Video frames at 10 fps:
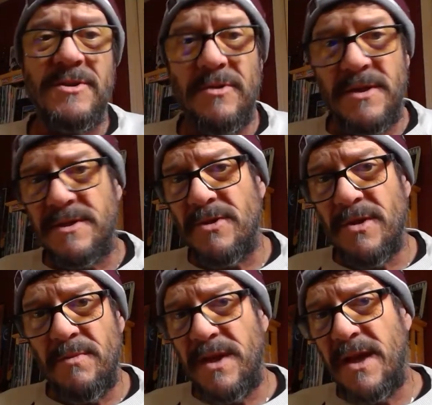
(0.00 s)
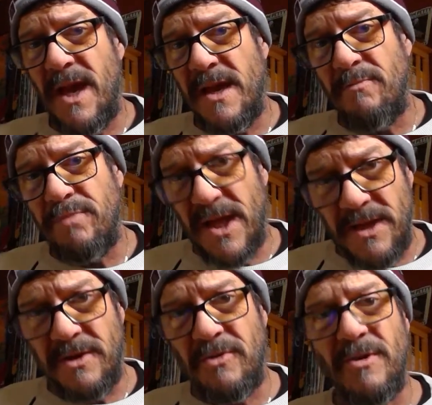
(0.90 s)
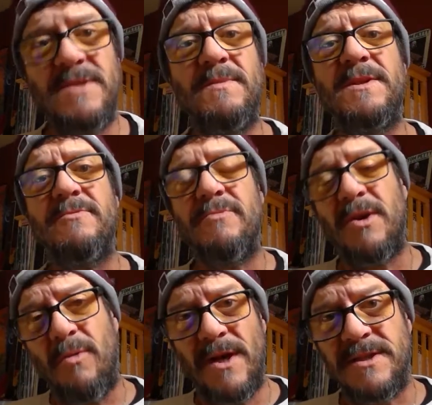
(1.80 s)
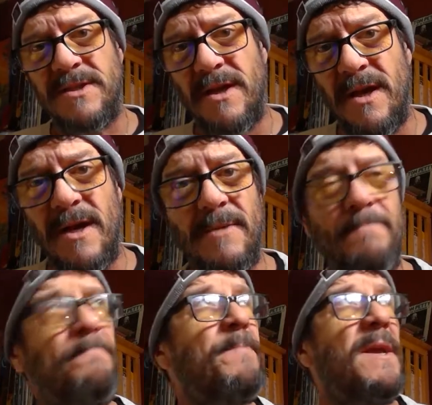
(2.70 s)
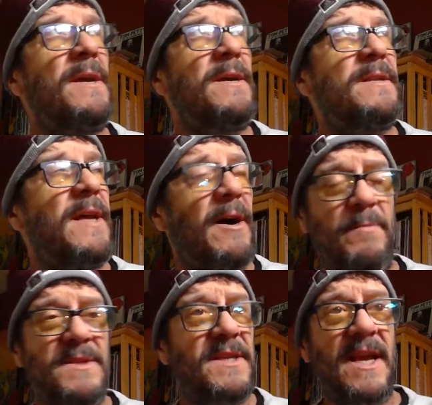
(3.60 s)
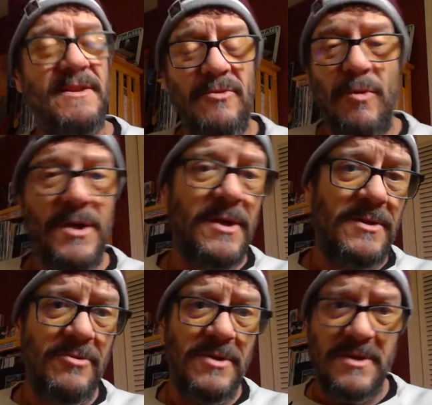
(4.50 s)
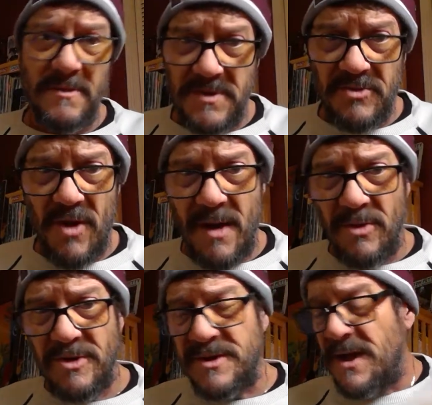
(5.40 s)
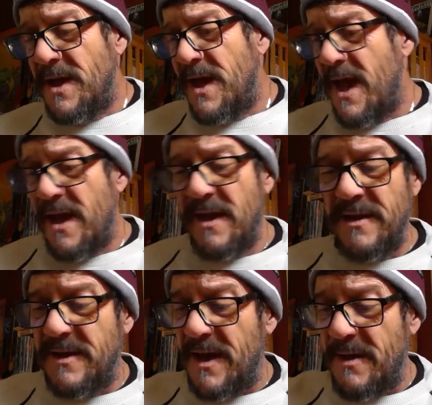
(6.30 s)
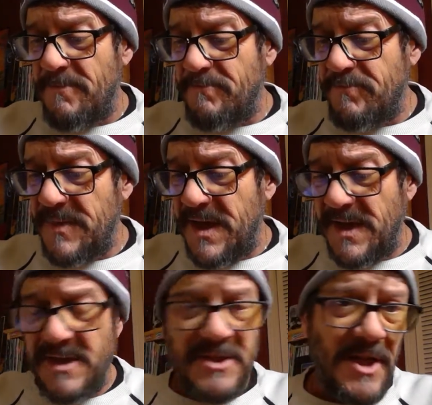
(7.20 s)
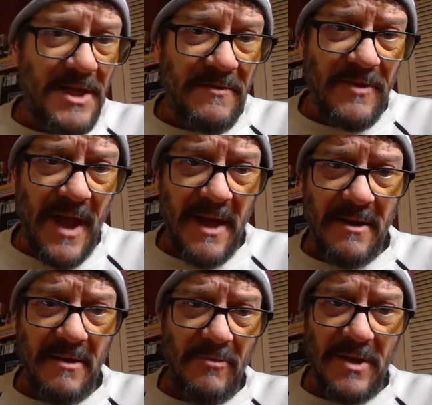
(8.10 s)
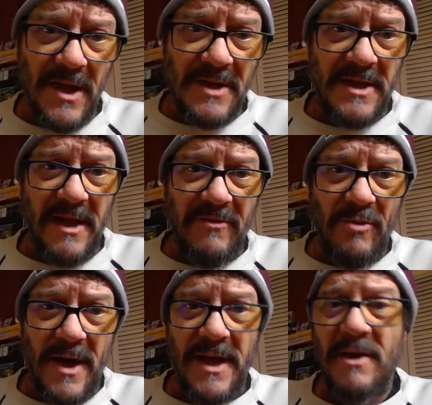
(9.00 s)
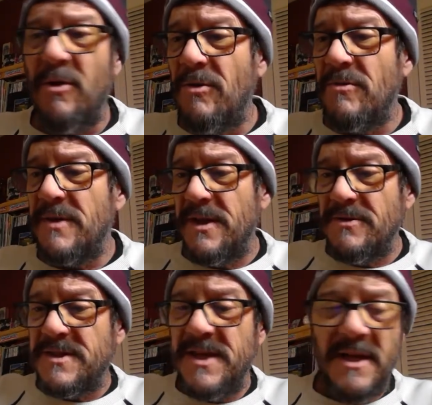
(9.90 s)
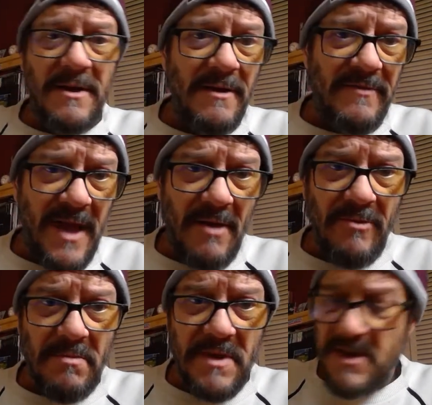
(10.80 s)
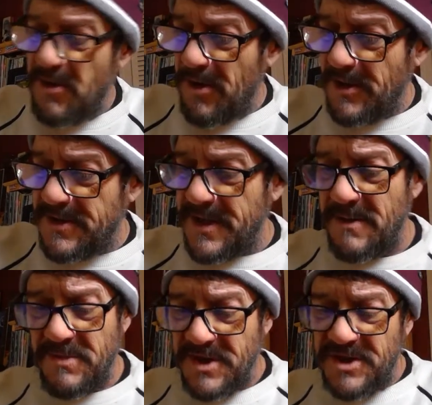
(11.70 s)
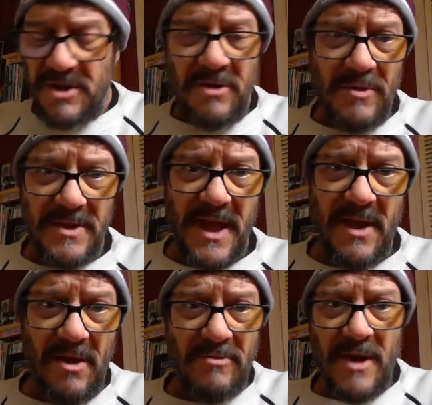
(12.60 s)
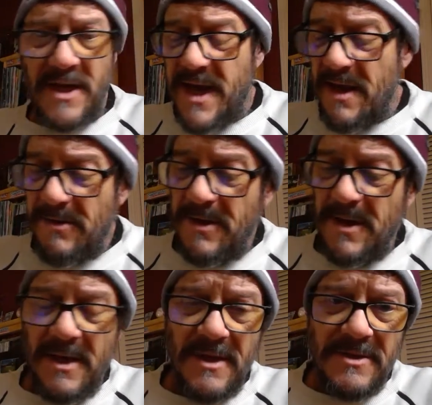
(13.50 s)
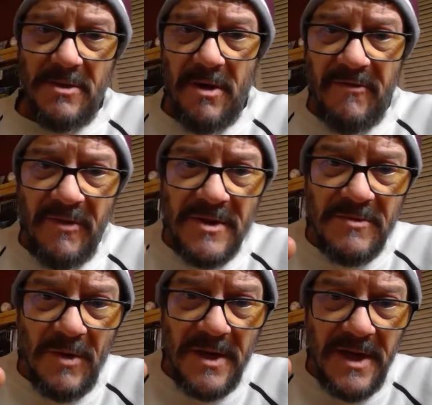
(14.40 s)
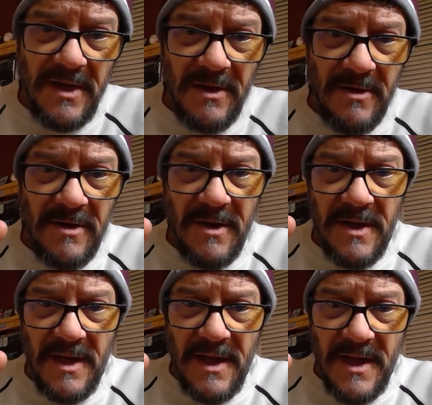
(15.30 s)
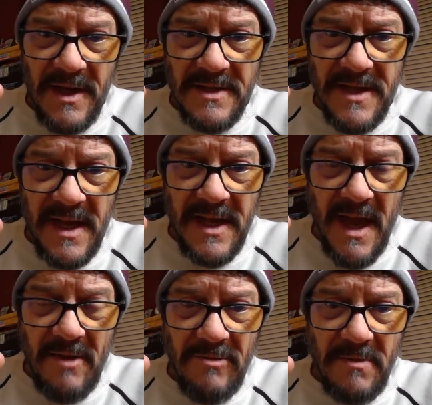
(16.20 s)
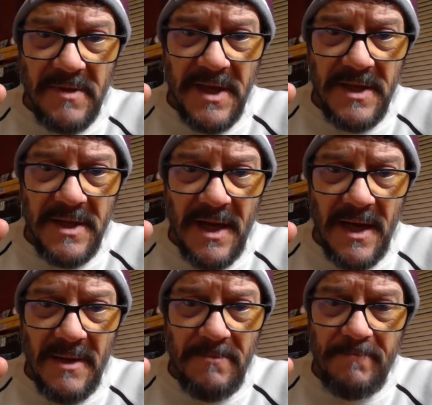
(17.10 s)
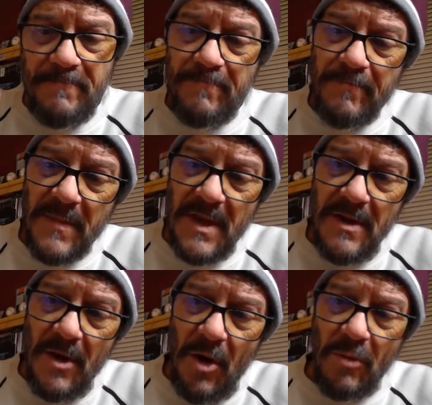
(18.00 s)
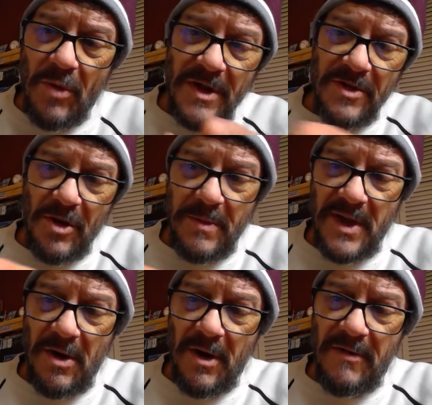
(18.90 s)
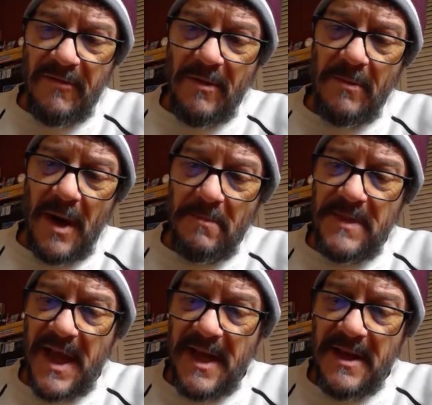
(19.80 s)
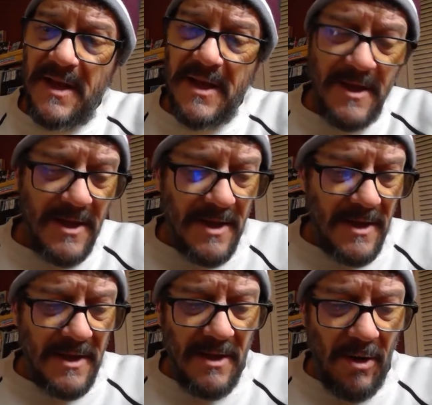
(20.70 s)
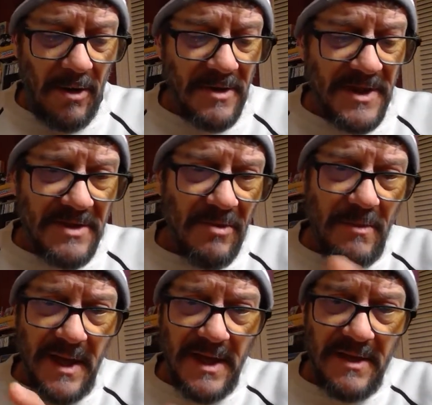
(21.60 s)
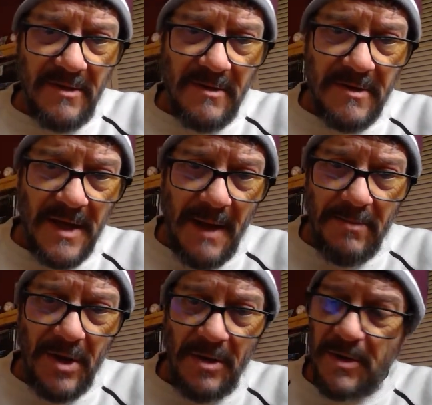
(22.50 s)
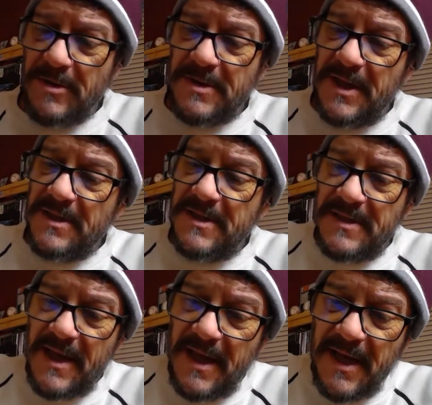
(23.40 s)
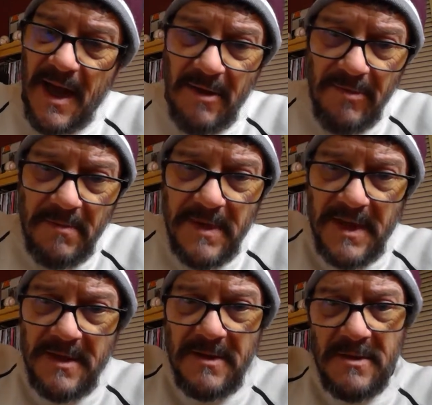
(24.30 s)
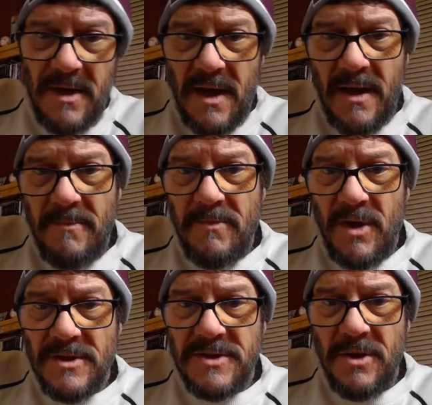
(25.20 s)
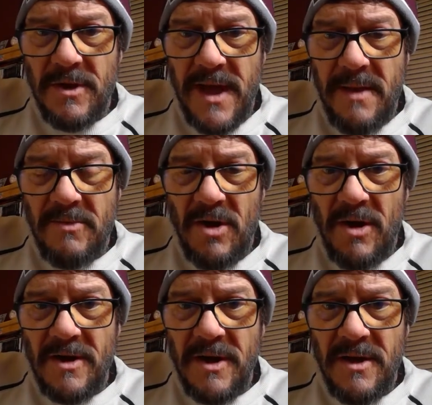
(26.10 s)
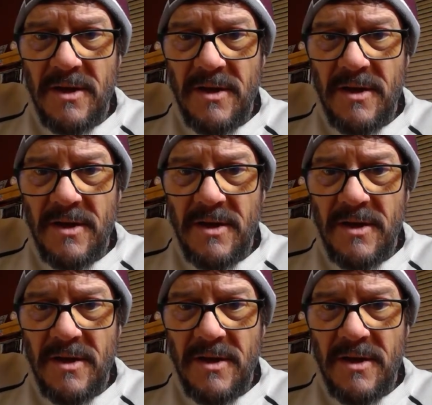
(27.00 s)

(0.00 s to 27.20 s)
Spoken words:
So this is going to be a blatant Christmas request to help us get to 100 subscribers. And in exchange for that, we'd like to give away a whole little set of Cal Ripken cards, and I'm going to show you what they are right now. So our first one here is a Cal Ripken Home Run Derby card from Update. All these will be in their top loaders. This is a Cal Ripken All-Star Game card.